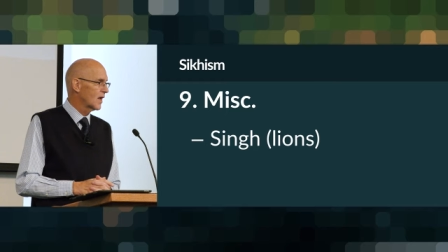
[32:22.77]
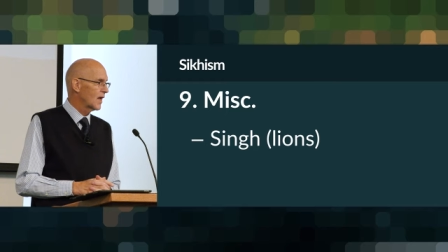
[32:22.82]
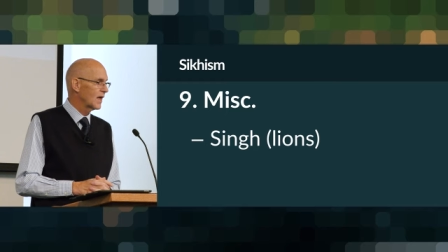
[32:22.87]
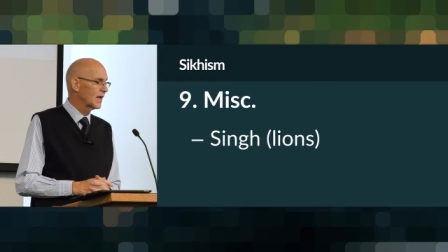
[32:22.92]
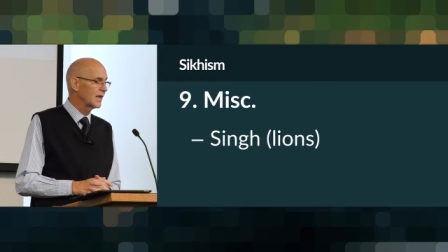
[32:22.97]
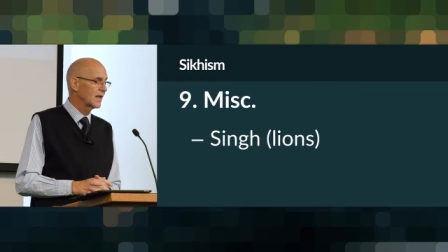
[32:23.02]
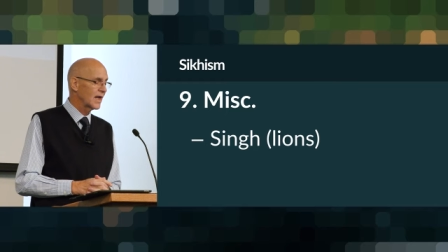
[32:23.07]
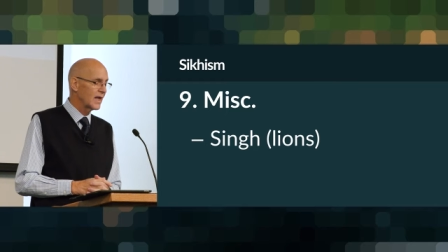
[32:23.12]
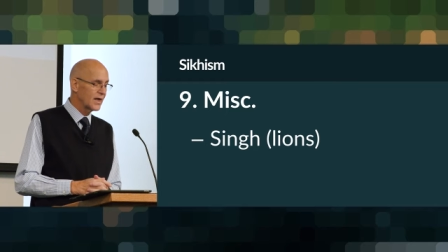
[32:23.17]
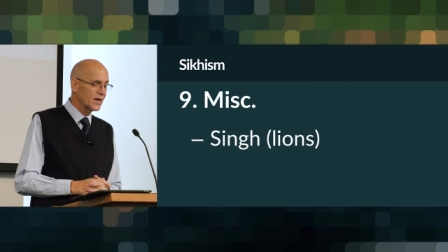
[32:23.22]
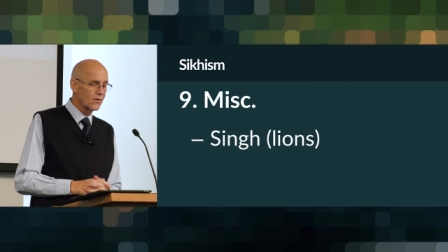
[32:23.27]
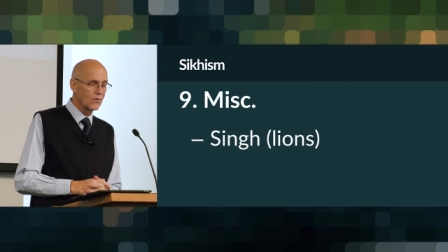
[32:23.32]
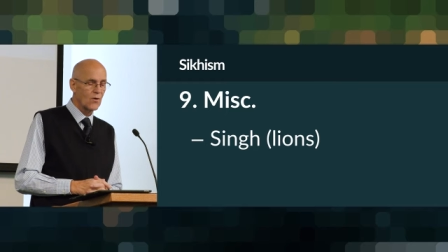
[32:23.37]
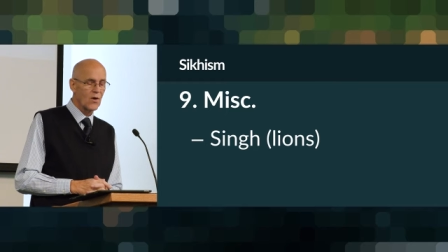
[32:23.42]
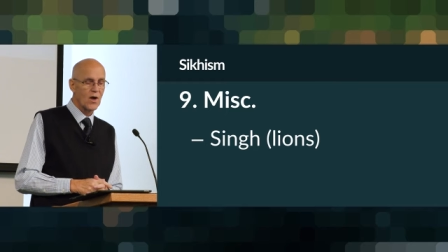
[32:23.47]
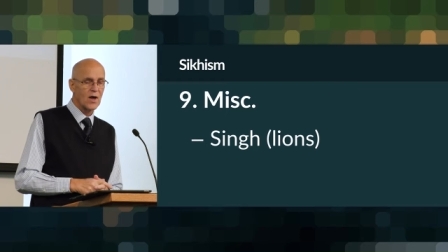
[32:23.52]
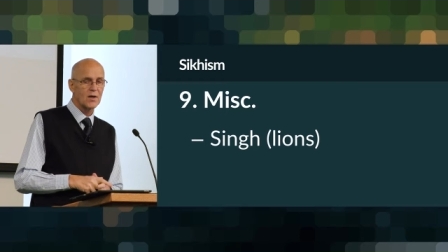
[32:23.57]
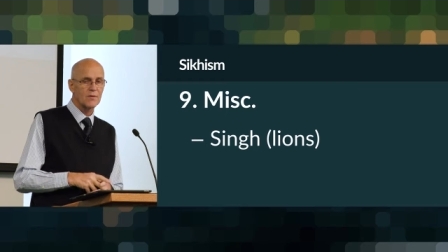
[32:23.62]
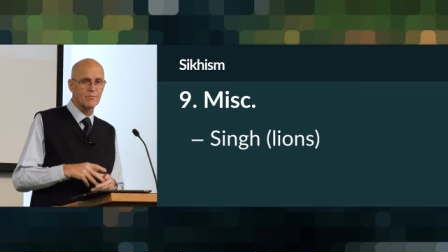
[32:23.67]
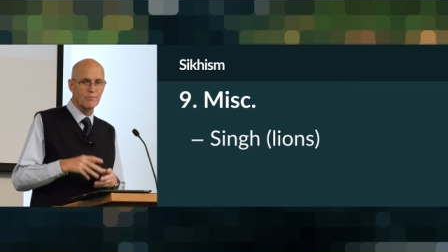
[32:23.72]
and later
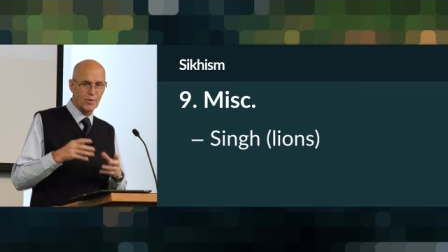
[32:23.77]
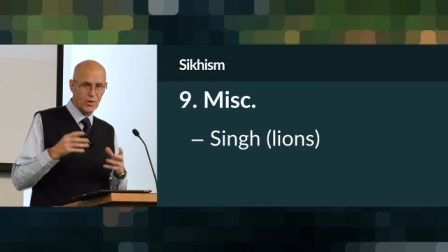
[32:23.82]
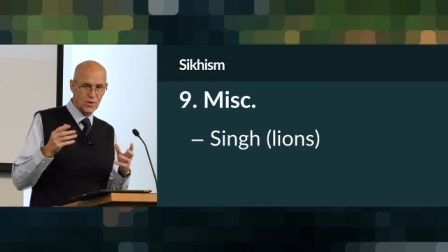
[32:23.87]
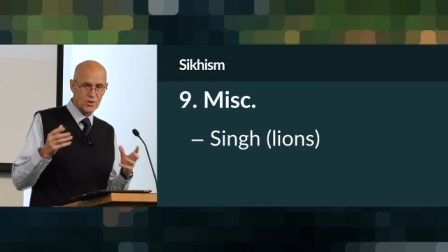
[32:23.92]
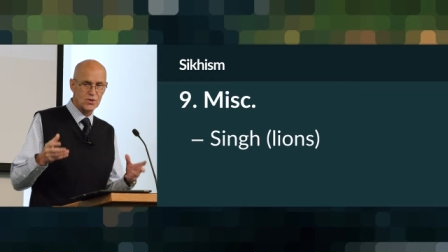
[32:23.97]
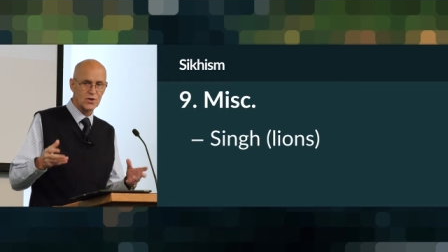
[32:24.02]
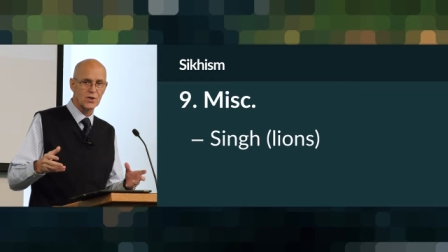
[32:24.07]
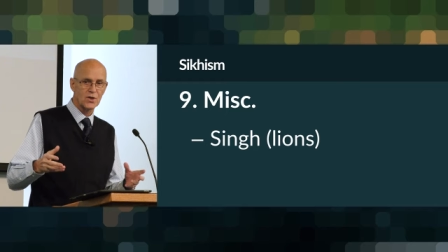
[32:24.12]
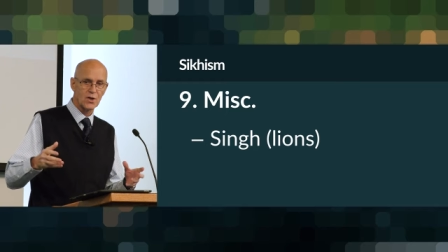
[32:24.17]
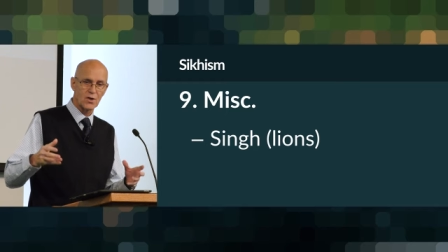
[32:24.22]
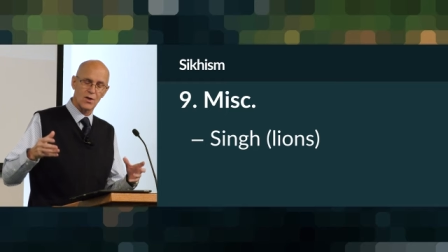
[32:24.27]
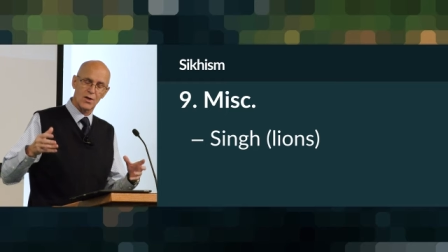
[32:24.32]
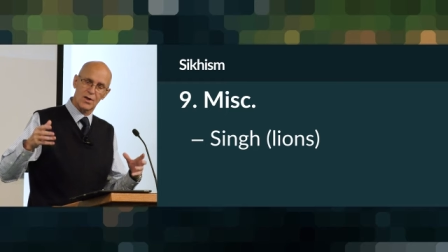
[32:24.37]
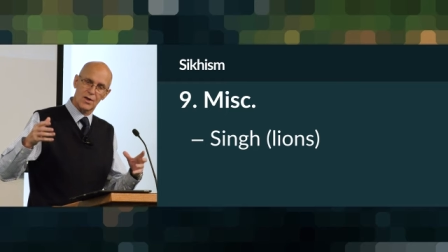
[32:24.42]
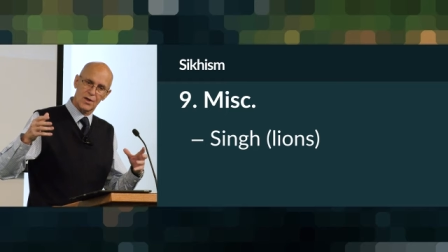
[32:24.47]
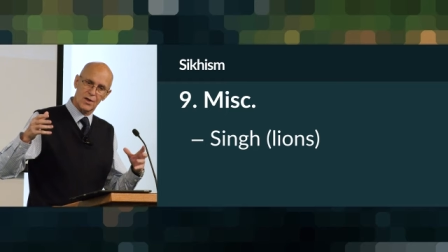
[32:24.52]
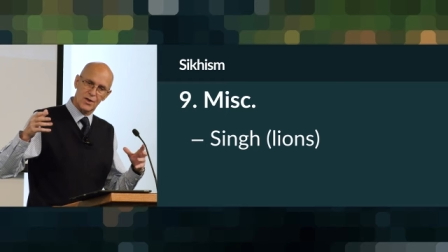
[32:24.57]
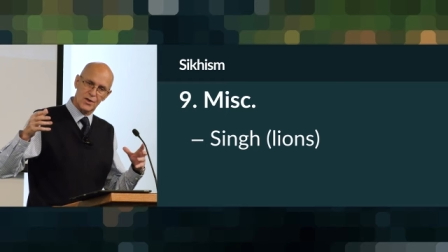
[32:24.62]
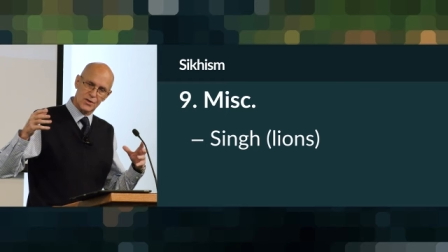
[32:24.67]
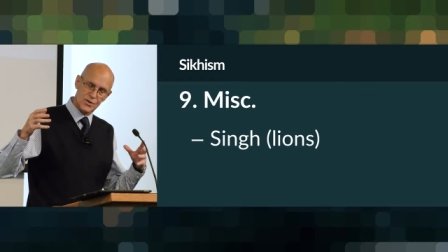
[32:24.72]
on personal
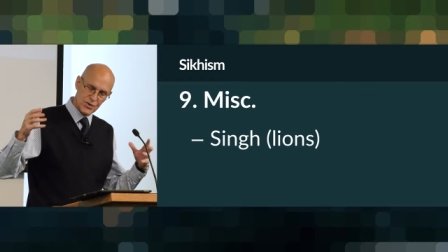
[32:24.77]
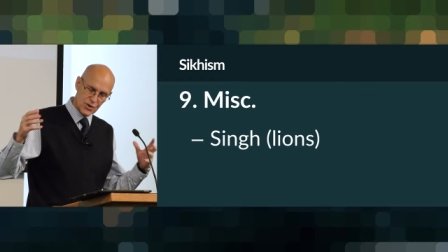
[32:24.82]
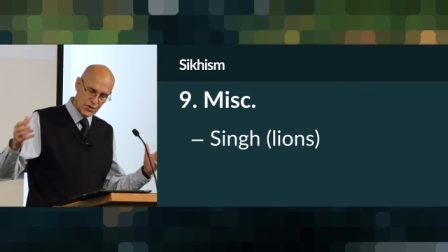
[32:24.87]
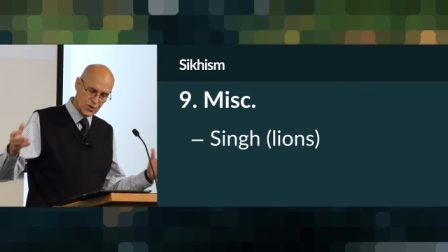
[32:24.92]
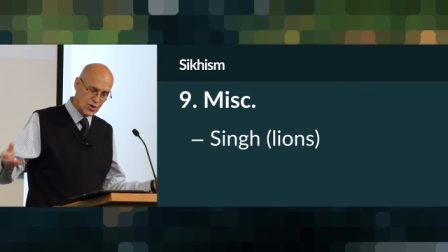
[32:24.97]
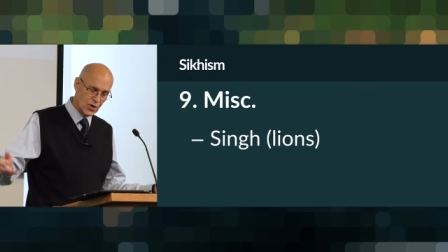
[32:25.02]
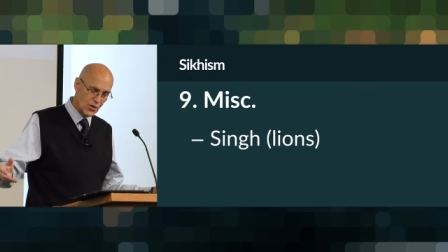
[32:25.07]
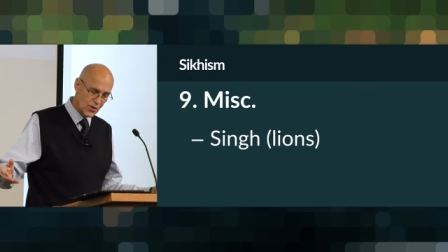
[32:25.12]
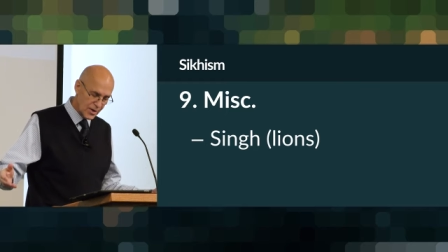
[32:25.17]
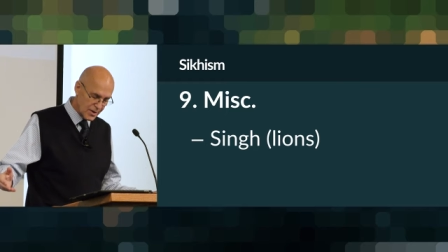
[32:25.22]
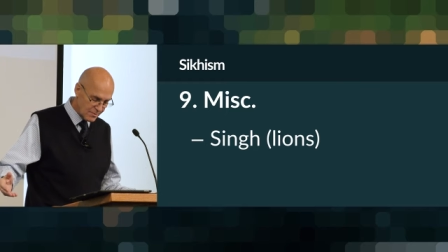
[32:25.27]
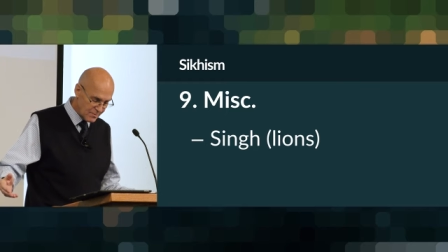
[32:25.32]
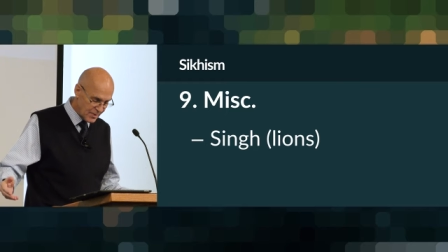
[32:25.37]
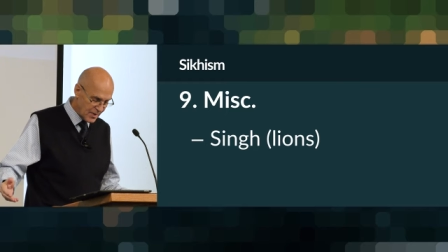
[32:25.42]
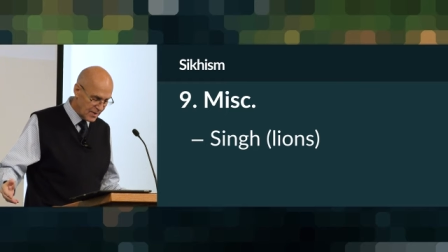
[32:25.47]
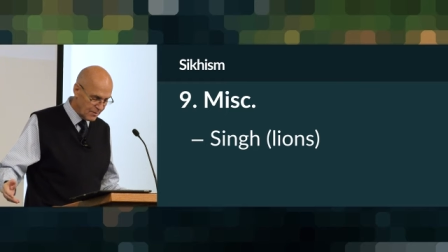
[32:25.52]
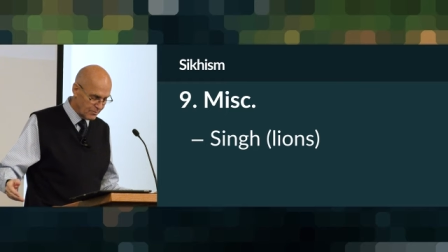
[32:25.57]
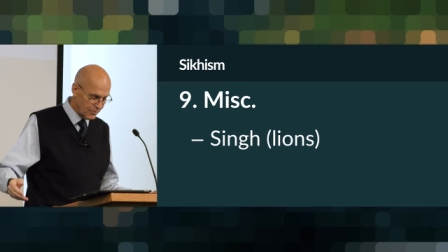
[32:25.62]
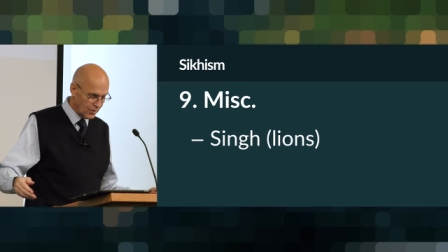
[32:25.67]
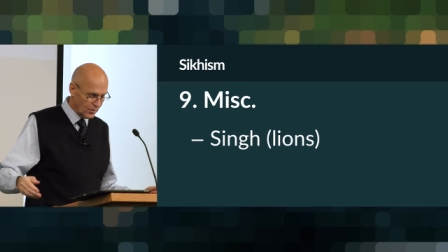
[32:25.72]
security
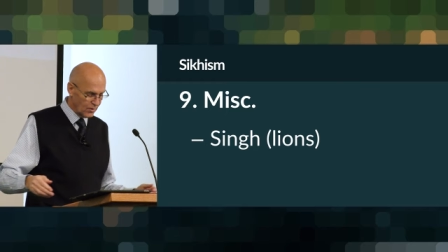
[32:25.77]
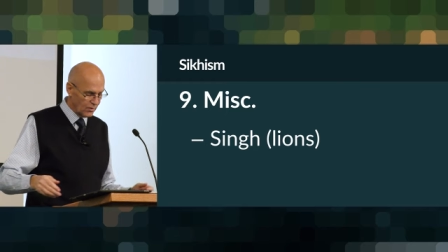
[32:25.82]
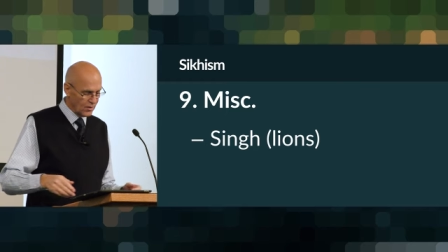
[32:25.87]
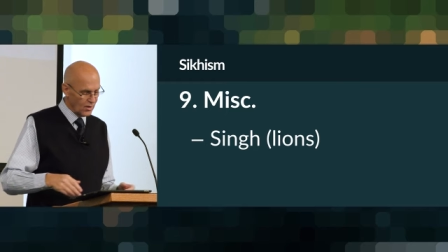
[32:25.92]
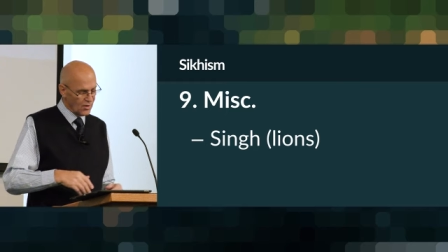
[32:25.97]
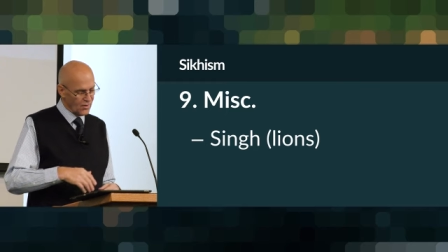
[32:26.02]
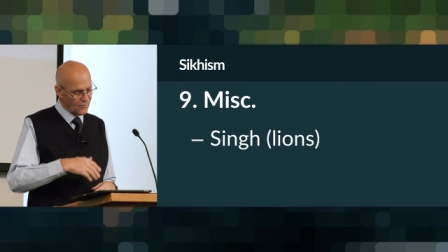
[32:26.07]
people